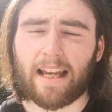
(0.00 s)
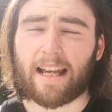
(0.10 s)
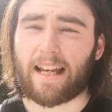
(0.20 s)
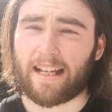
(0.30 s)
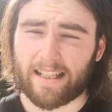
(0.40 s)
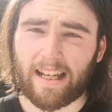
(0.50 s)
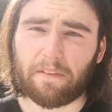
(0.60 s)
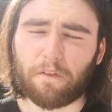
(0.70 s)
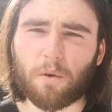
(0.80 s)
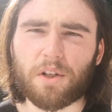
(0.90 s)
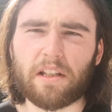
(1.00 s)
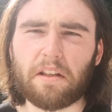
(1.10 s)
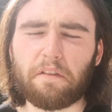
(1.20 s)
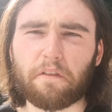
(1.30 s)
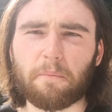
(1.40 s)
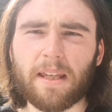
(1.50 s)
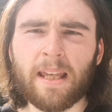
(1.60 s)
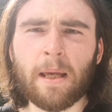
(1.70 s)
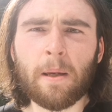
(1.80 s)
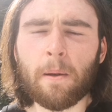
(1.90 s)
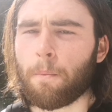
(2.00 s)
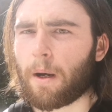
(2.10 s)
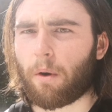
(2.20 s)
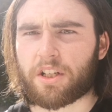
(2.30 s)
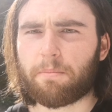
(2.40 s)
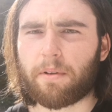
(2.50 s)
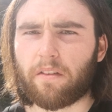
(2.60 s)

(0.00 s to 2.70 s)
Uh, yeah, unfortunately for me, I watched